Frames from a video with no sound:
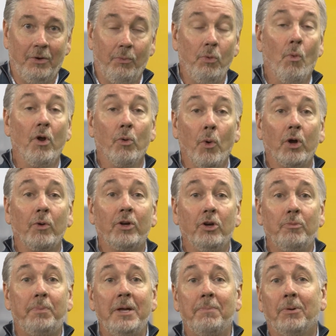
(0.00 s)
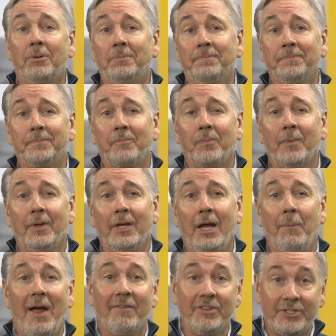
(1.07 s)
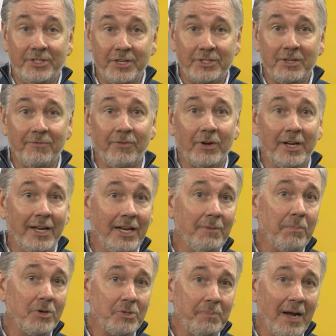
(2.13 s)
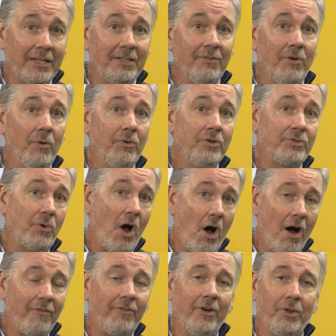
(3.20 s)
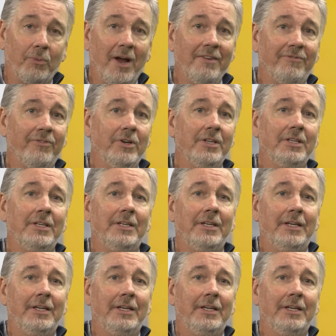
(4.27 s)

We want to work with good people, and we have a system for getting prospective owners off on the right foot.